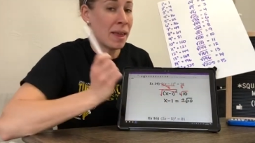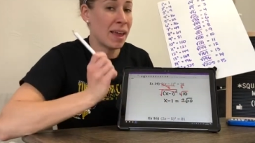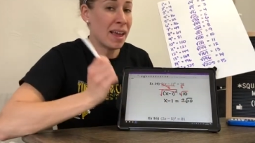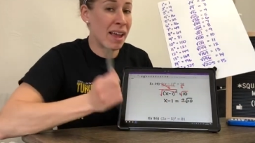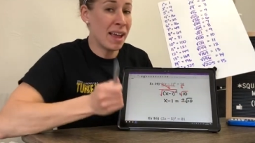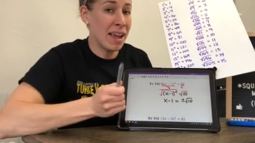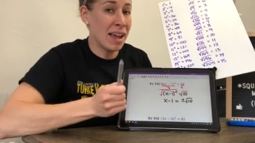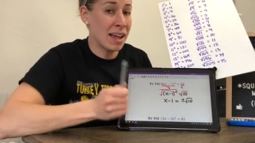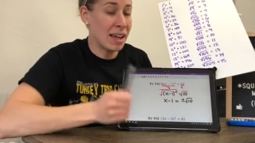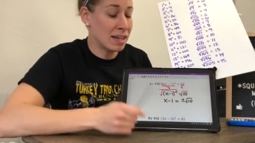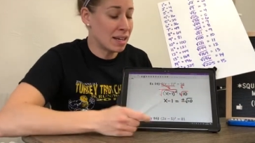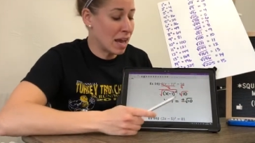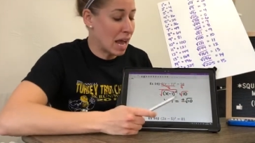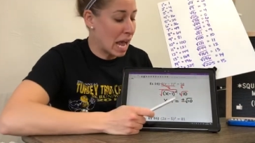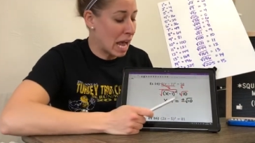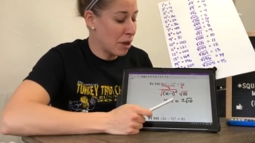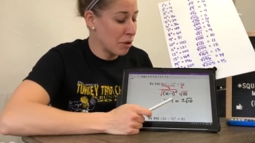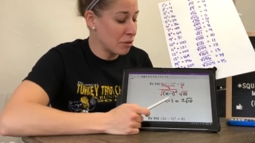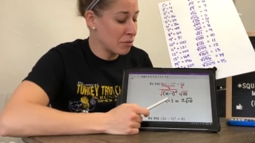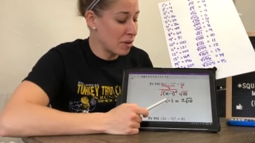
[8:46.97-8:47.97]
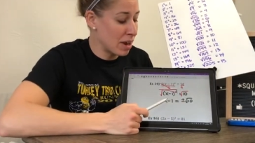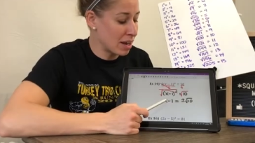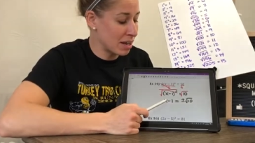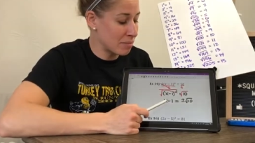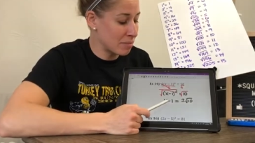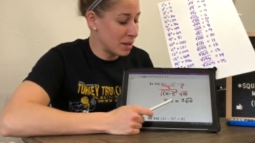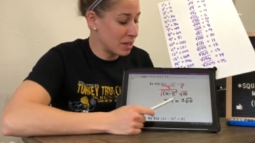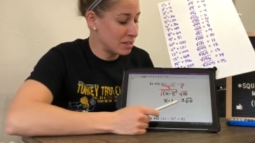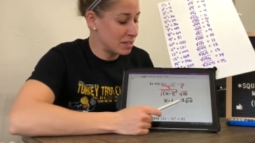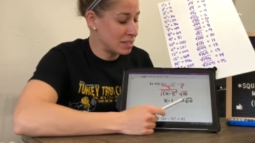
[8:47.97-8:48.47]
And I would
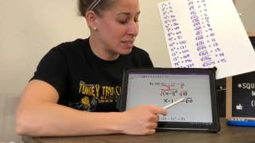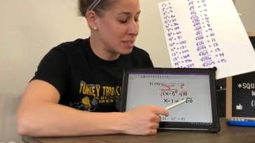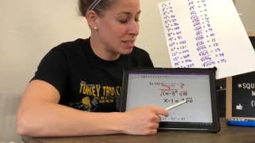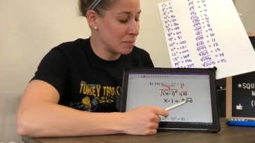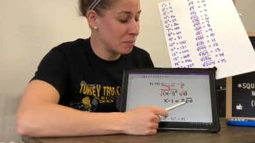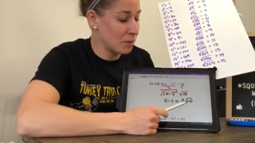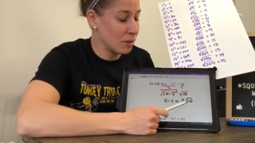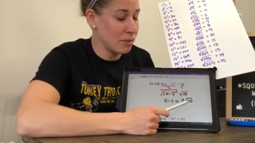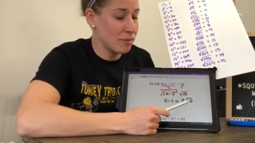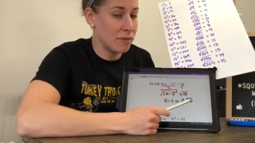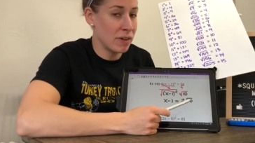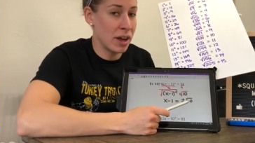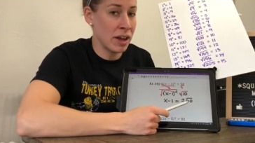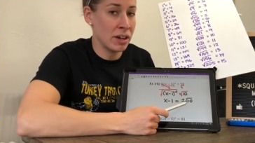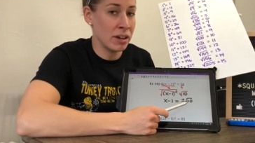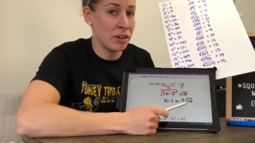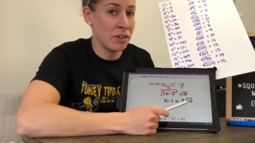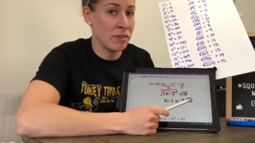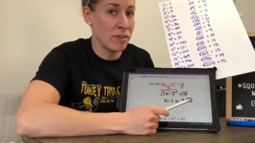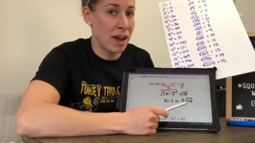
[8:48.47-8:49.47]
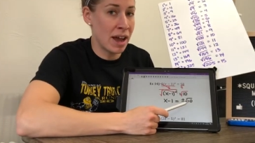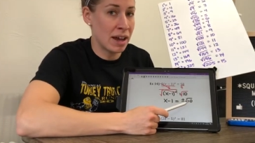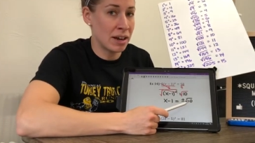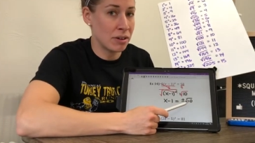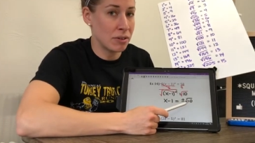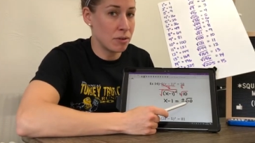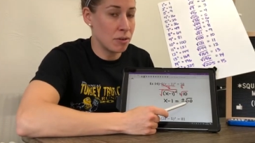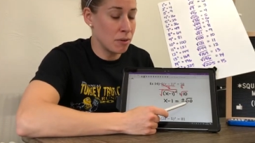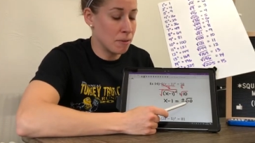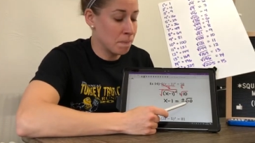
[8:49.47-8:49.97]
recommend simplifying your
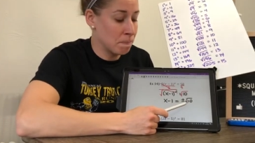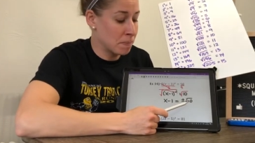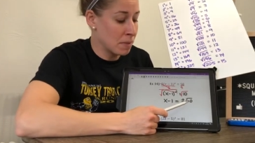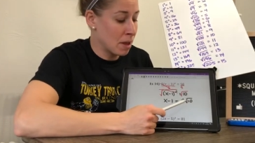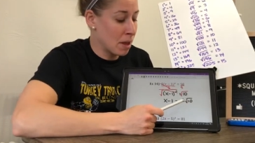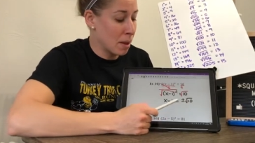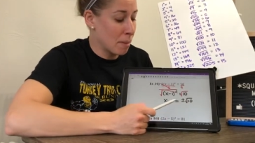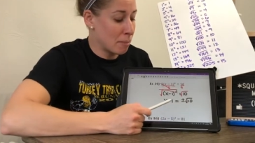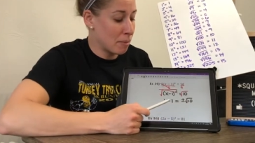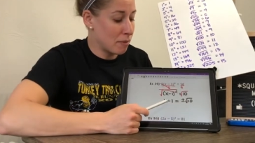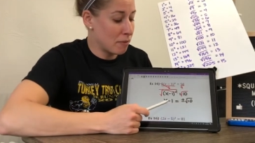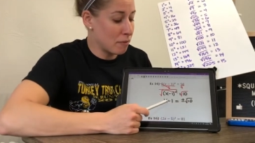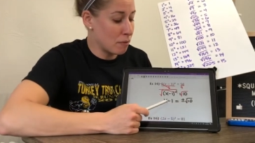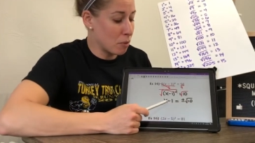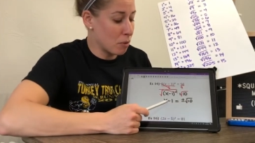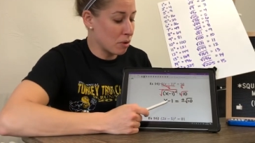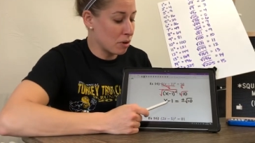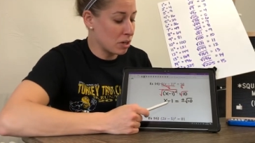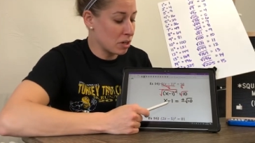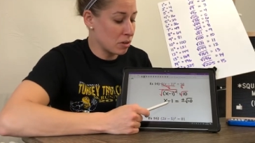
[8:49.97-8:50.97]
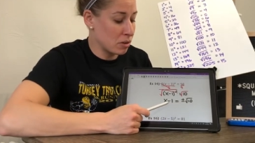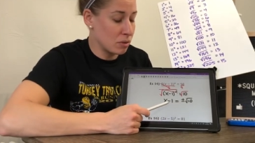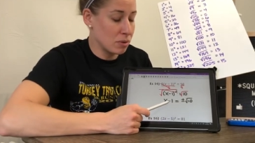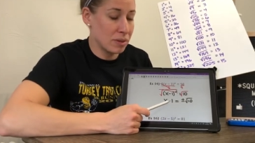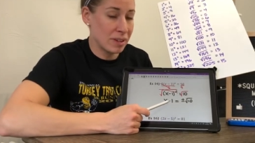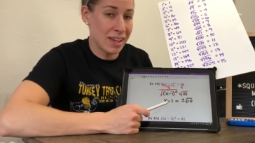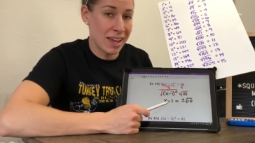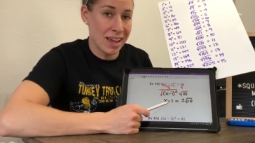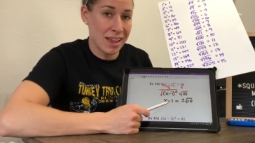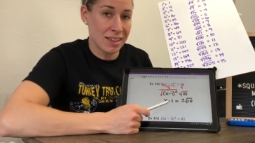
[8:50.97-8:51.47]
radical before you
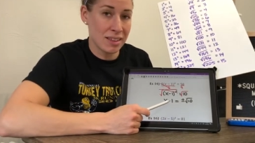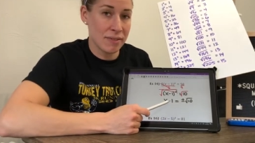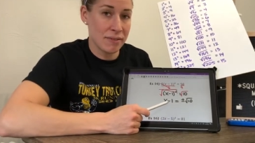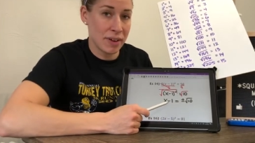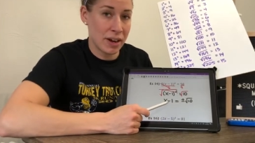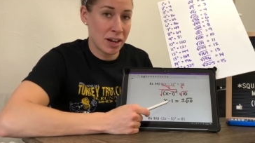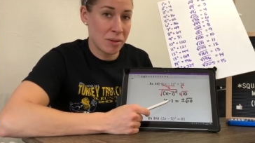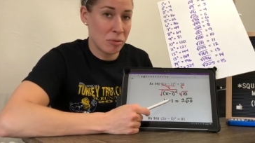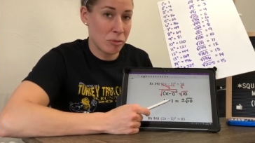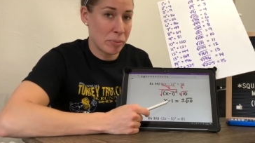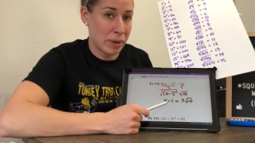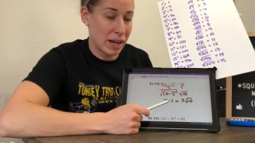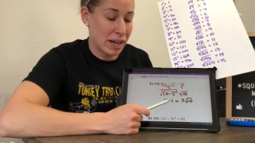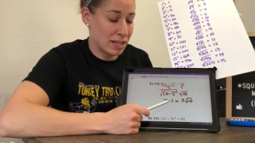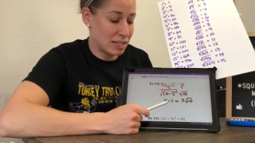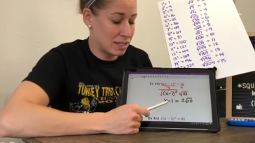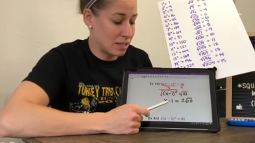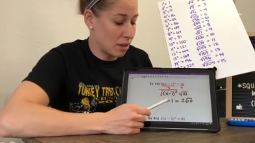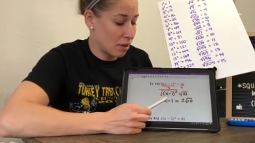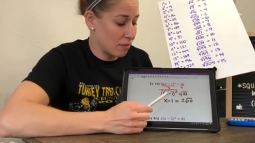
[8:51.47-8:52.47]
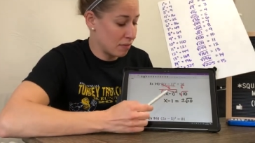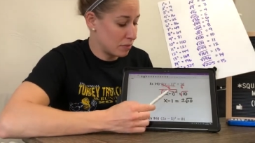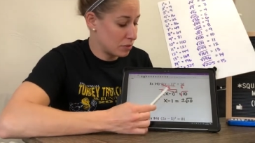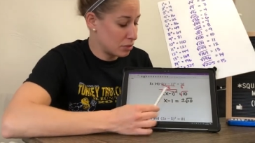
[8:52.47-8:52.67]
get the variable by itself.